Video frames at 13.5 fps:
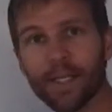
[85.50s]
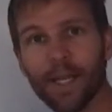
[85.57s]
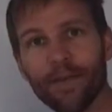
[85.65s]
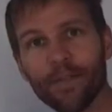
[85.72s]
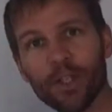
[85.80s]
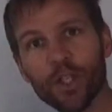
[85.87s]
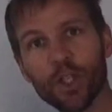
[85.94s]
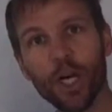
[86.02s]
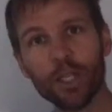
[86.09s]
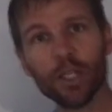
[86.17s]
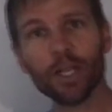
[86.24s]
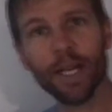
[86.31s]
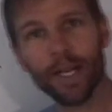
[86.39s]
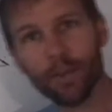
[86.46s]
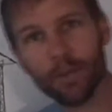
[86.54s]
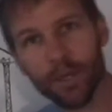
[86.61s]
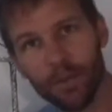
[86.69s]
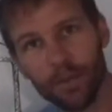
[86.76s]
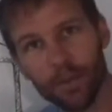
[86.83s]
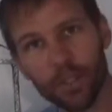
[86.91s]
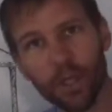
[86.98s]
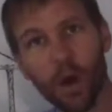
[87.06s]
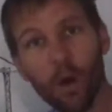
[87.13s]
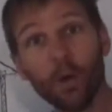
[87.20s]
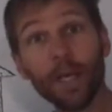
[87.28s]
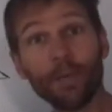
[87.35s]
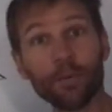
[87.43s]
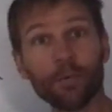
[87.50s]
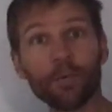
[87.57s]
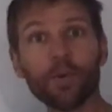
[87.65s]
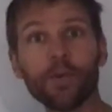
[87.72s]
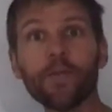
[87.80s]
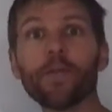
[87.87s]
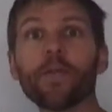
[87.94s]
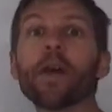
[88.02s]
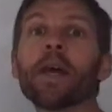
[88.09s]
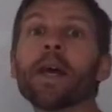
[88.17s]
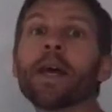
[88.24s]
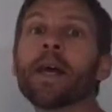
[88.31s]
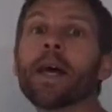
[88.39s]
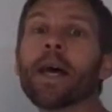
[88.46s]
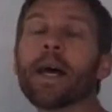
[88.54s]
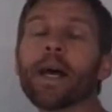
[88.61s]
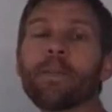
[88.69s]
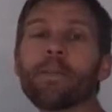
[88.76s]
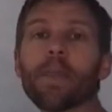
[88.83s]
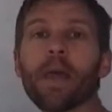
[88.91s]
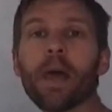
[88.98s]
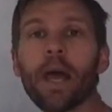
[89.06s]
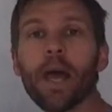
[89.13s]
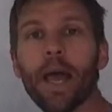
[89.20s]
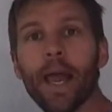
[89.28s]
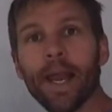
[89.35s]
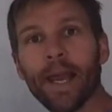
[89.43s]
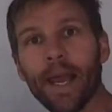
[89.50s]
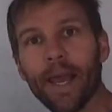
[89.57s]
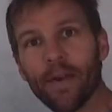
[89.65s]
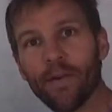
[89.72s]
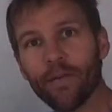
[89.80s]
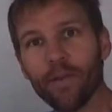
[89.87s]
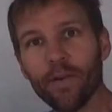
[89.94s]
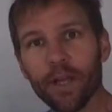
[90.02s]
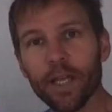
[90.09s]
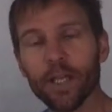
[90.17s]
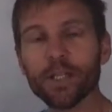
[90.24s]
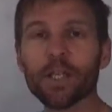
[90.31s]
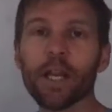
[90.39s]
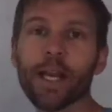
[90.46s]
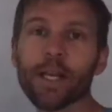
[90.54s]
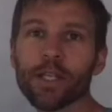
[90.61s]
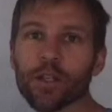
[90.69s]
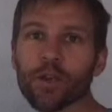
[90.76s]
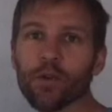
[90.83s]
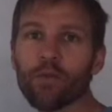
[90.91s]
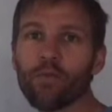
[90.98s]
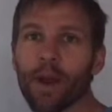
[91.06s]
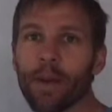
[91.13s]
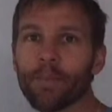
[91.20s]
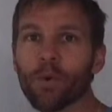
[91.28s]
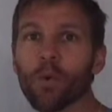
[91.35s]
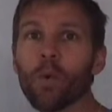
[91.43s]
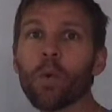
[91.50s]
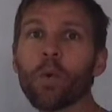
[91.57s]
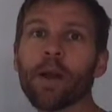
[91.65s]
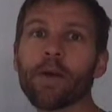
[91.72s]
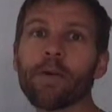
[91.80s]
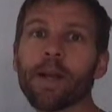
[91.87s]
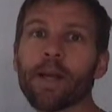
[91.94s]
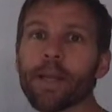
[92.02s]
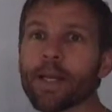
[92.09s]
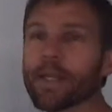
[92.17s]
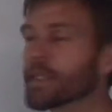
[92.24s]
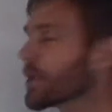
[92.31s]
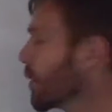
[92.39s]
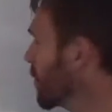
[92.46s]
to have a structural element which is holding up the roof and have insulation wrapped all the way around that. So